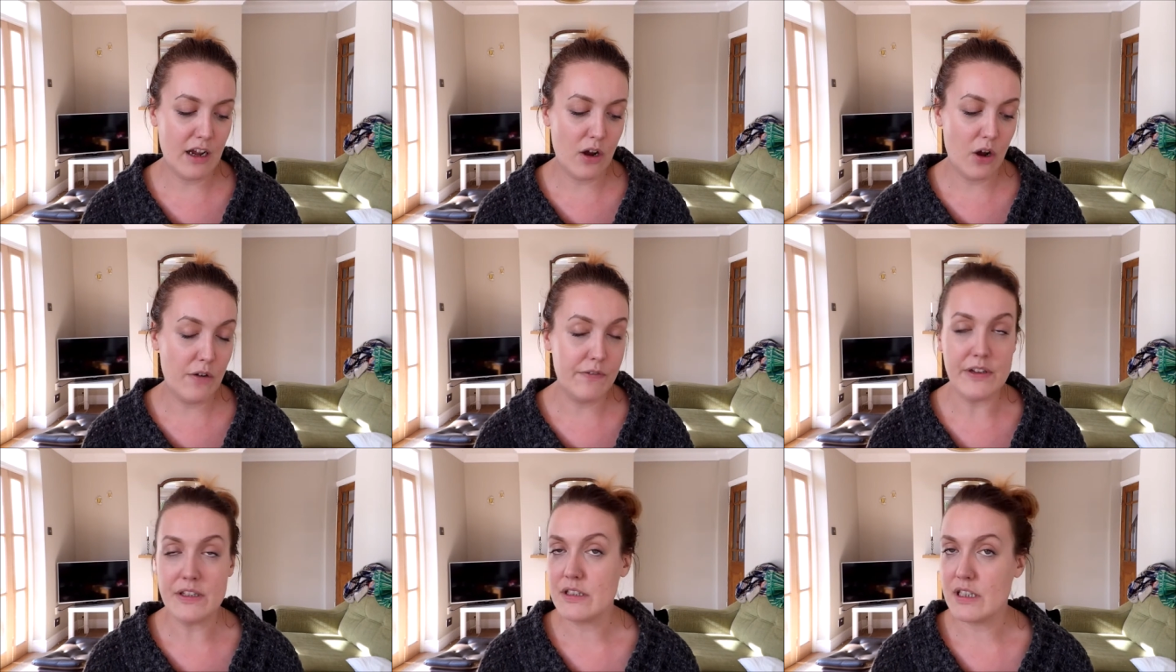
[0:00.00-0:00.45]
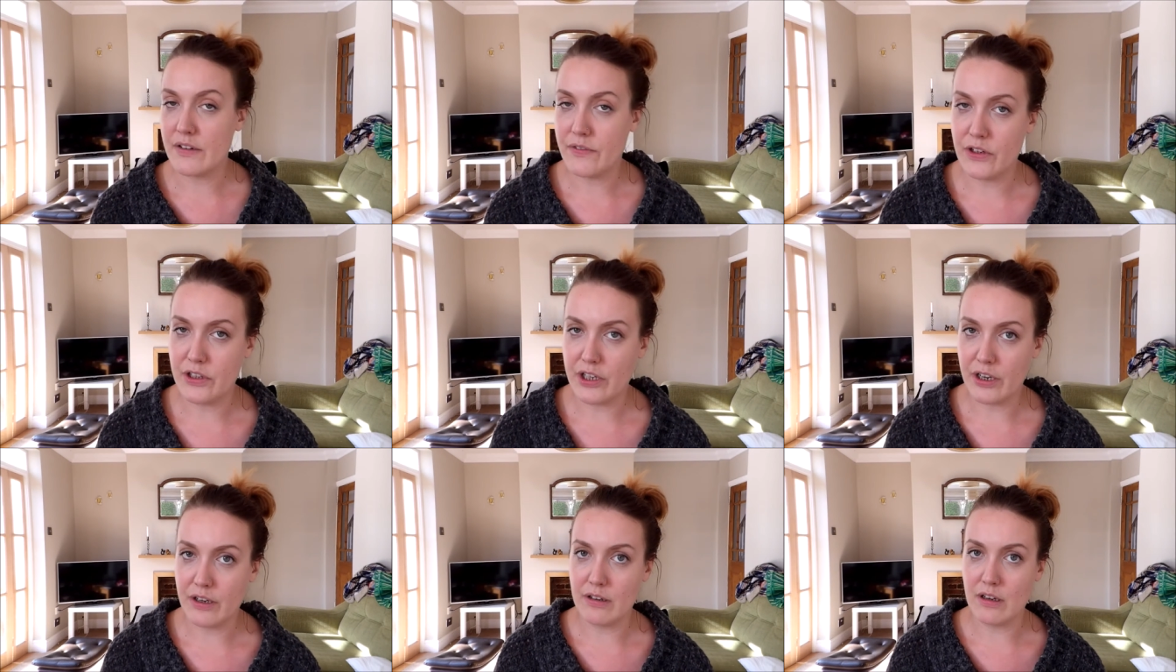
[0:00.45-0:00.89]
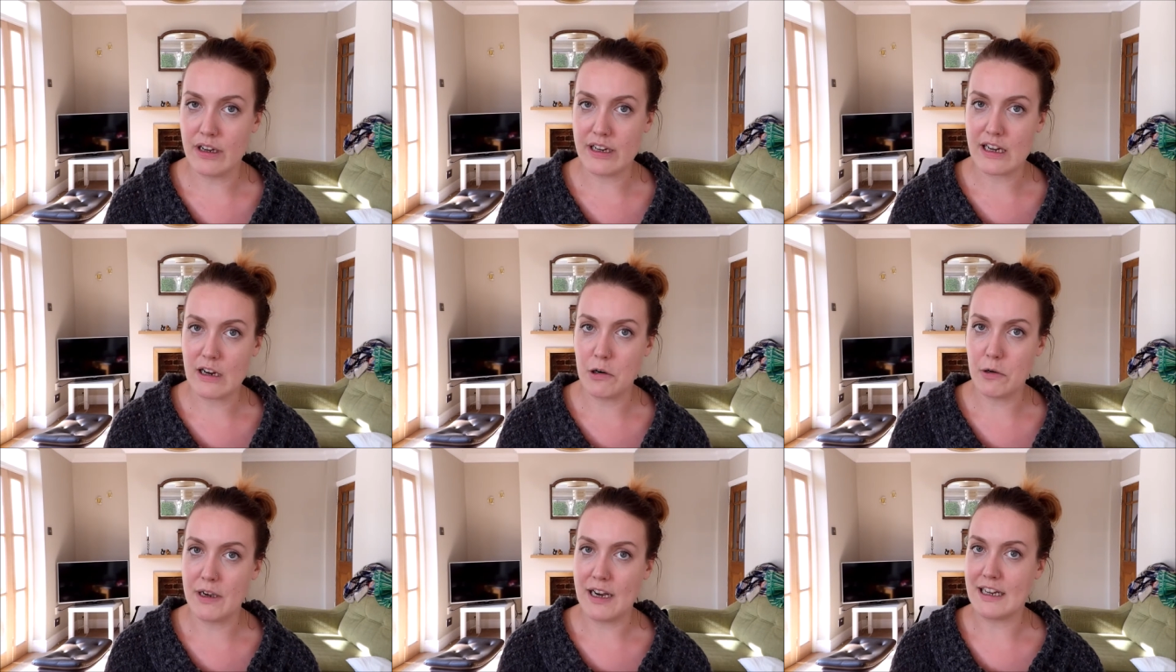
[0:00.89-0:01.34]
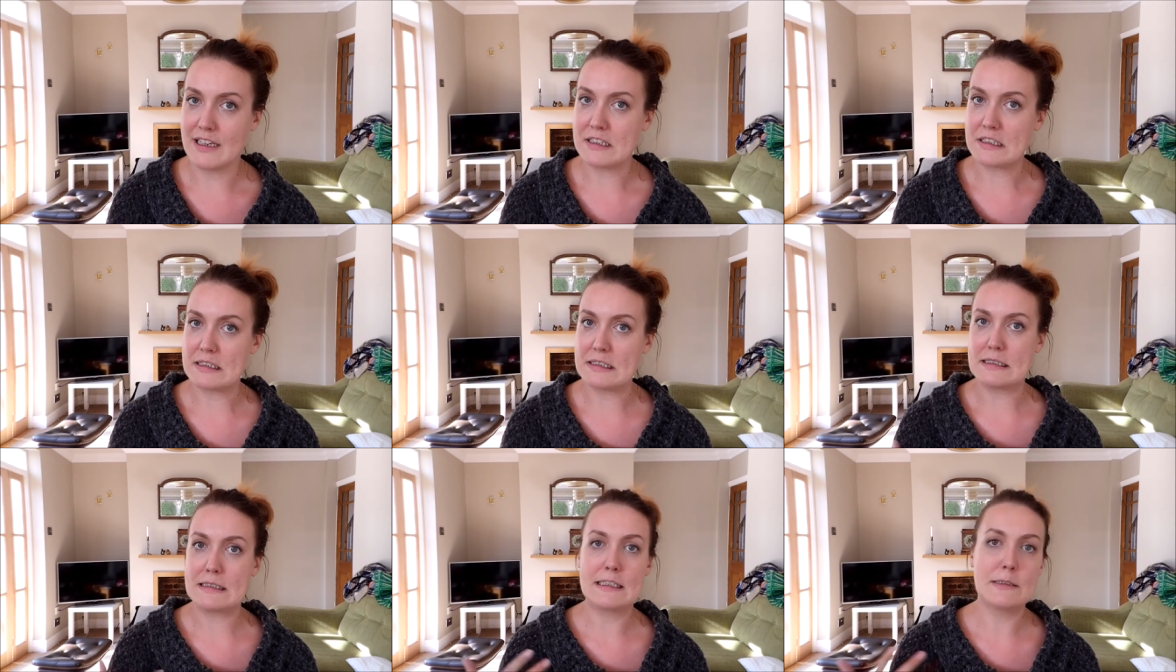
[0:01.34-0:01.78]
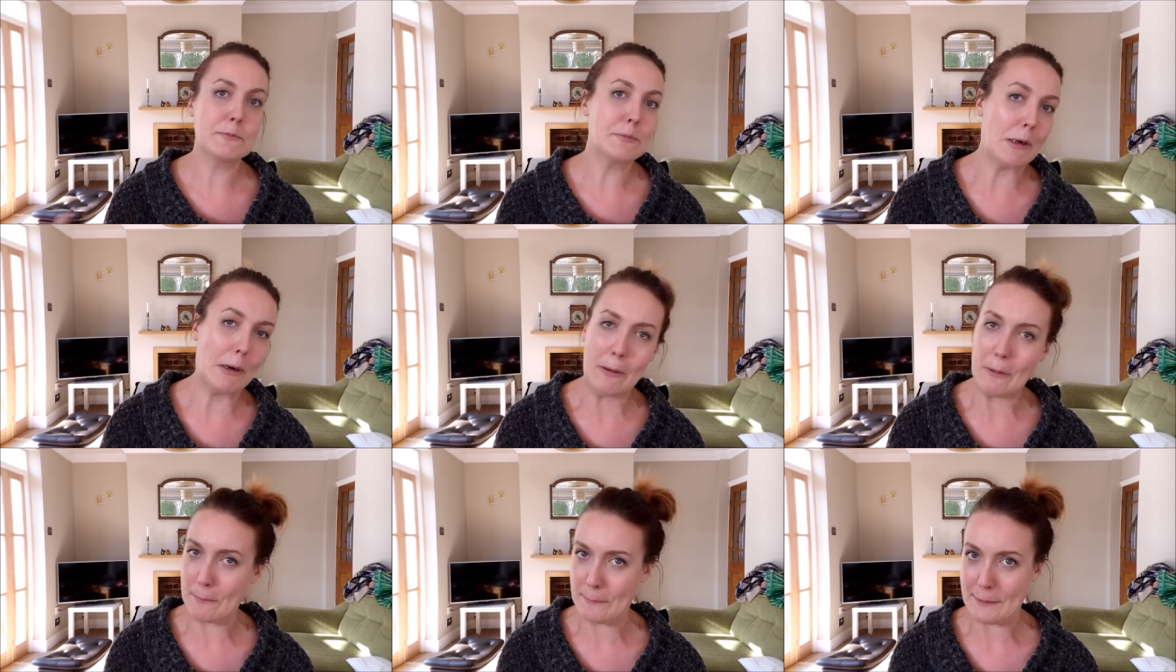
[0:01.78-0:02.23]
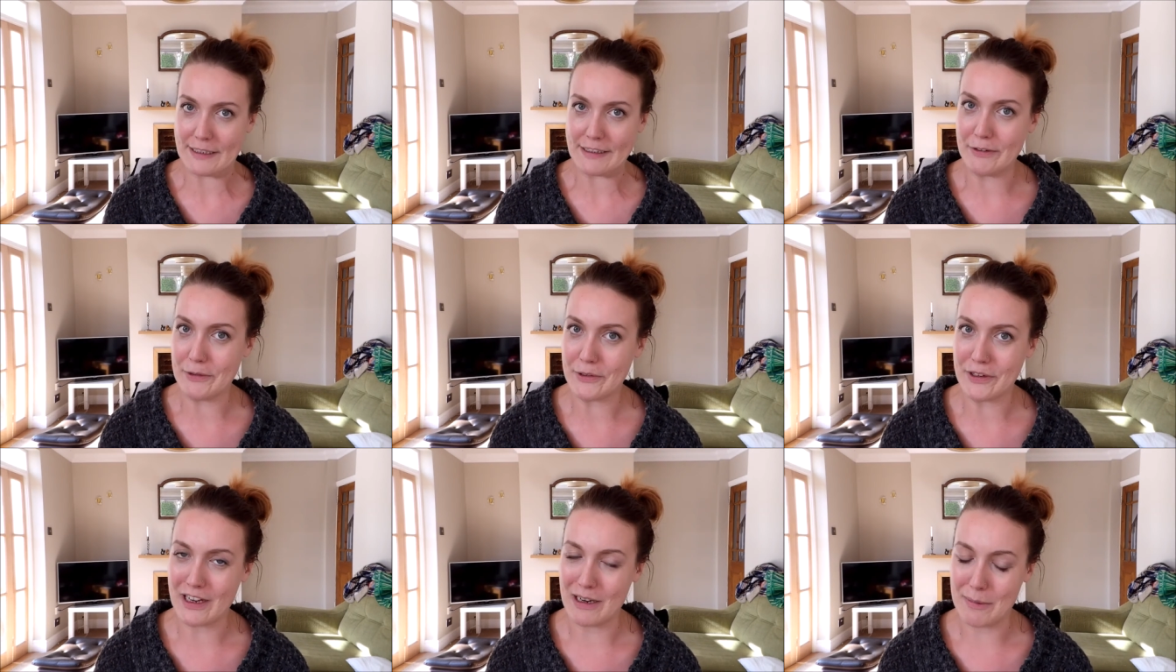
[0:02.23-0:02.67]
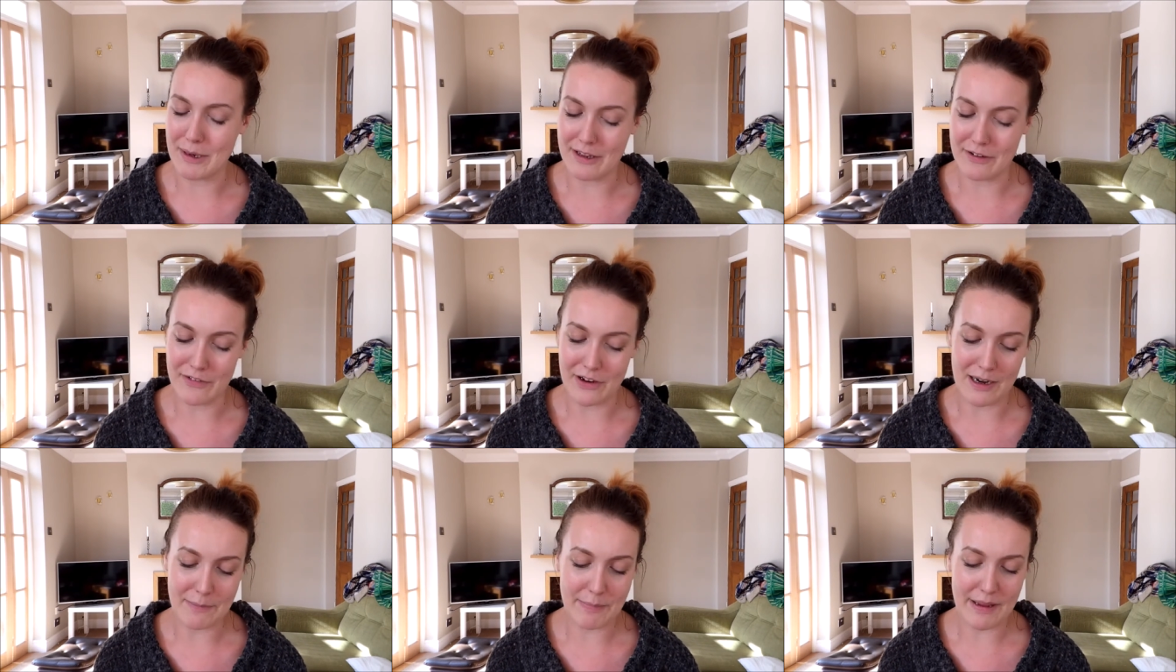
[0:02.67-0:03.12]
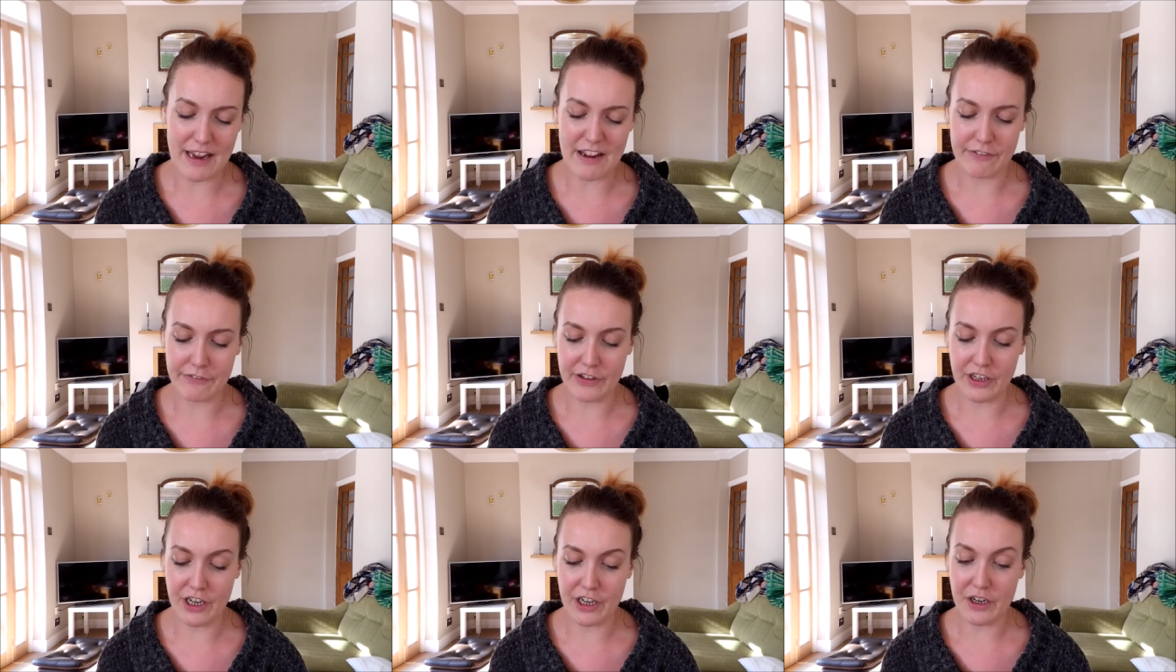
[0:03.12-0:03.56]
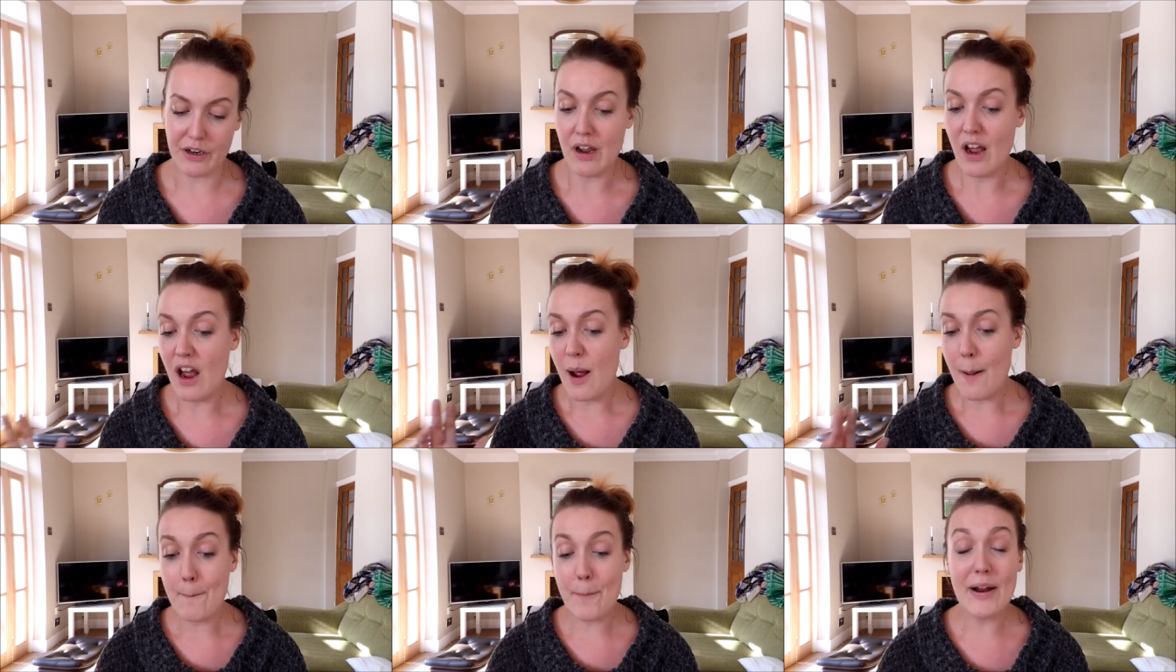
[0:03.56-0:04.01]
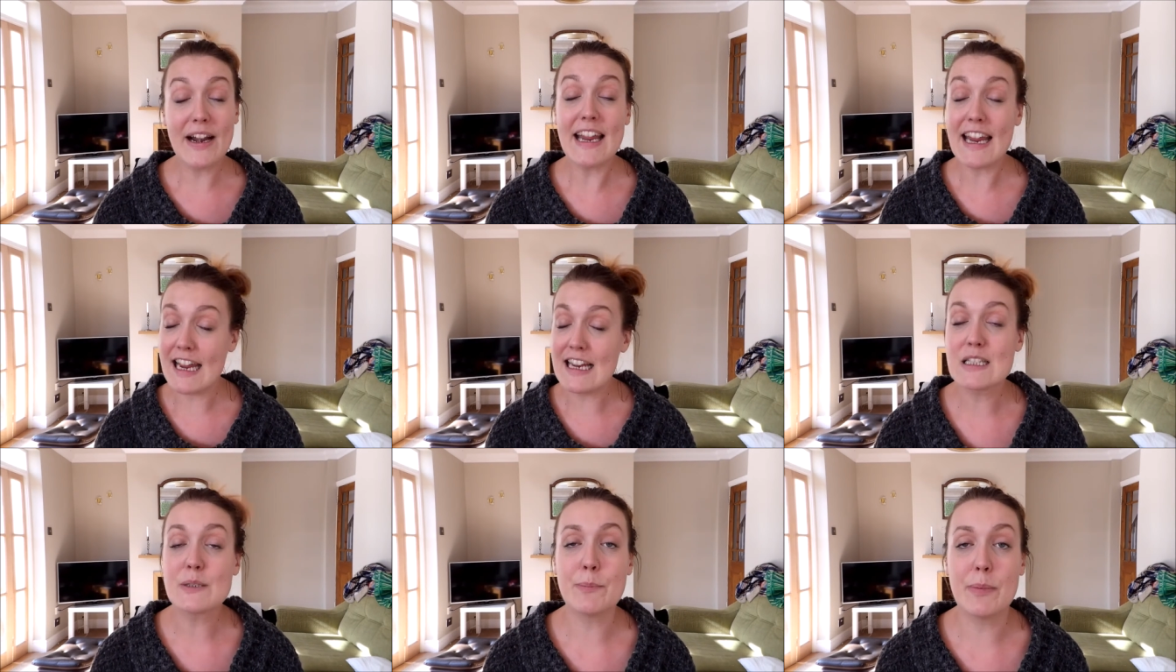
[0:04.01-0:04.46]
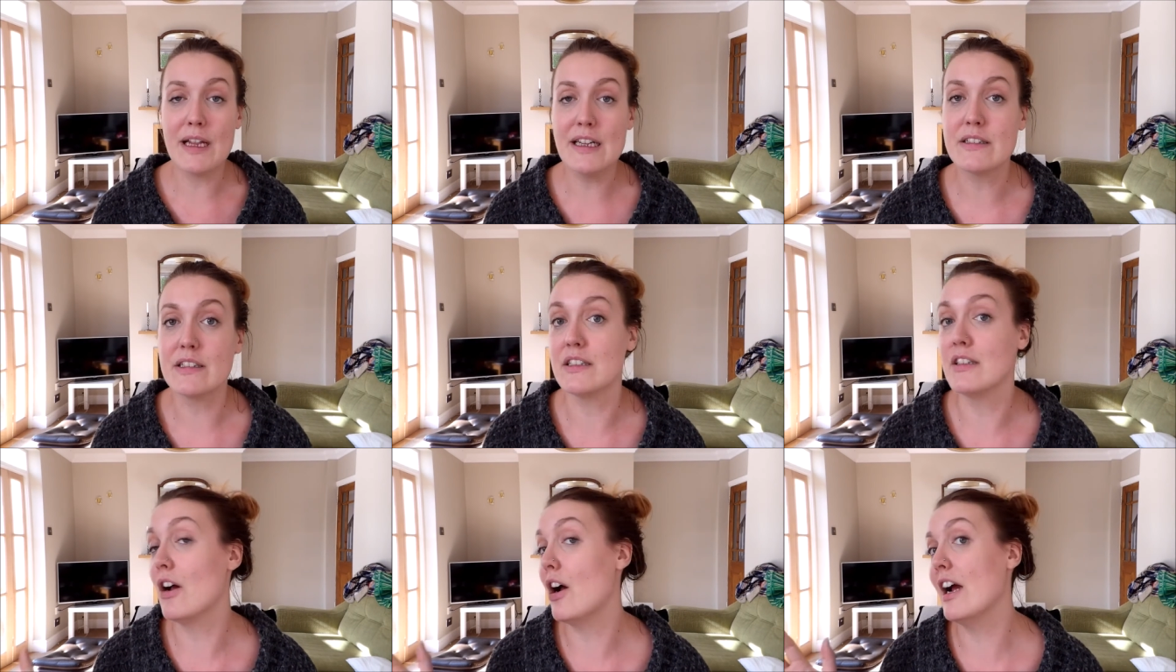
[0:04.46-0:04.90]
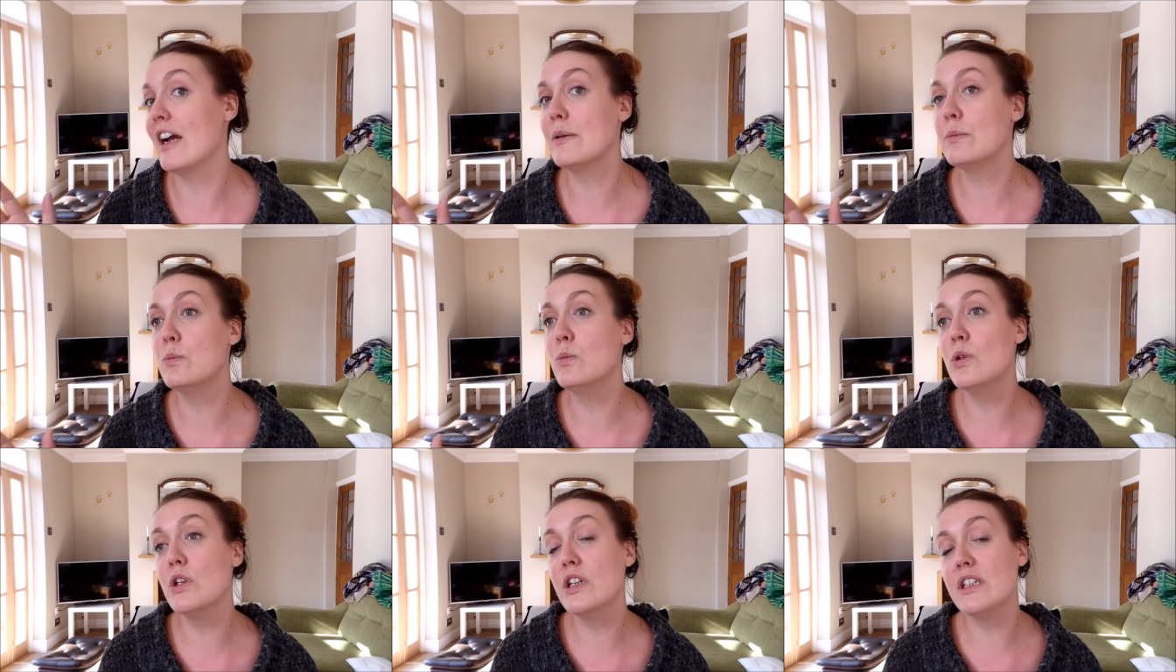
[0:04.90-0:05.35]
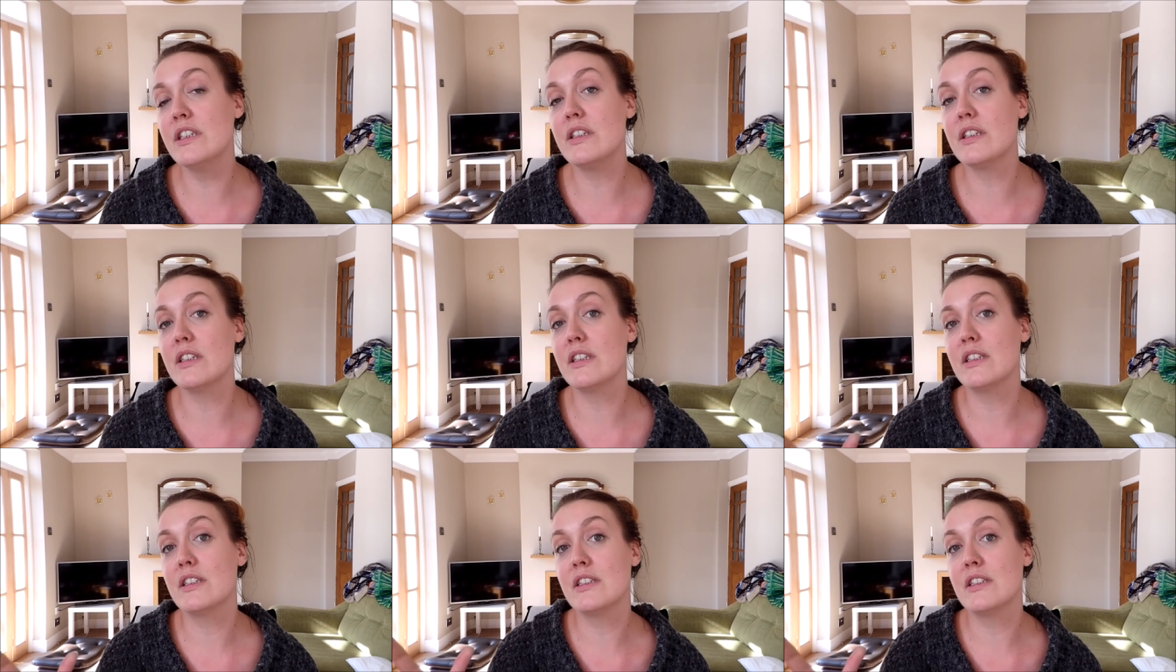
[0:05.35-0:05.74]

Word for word: obviously if you don't like coriander probably not going to be the right beer for you but it is pleasant I would